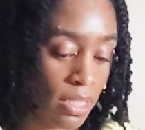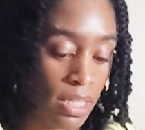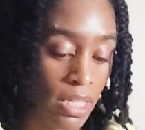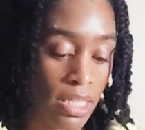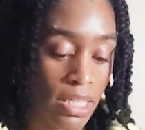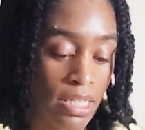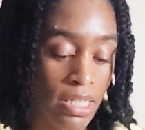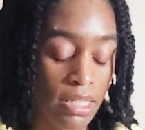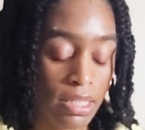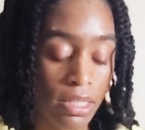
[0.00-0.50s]

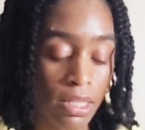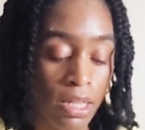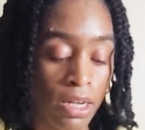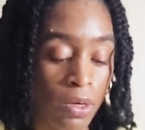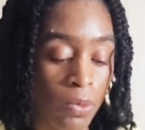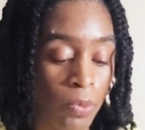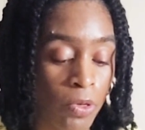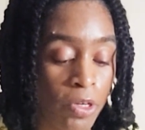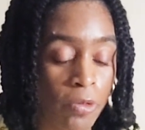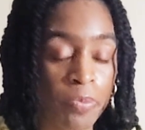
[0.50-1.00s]
it needs a lot
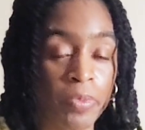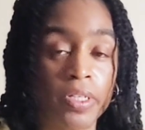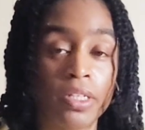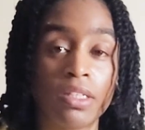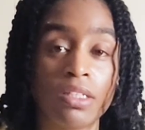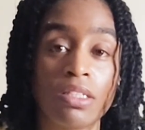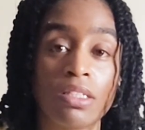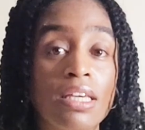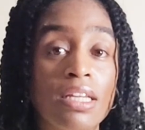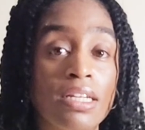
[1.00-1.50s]
of work
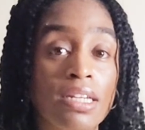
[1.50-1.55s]
because the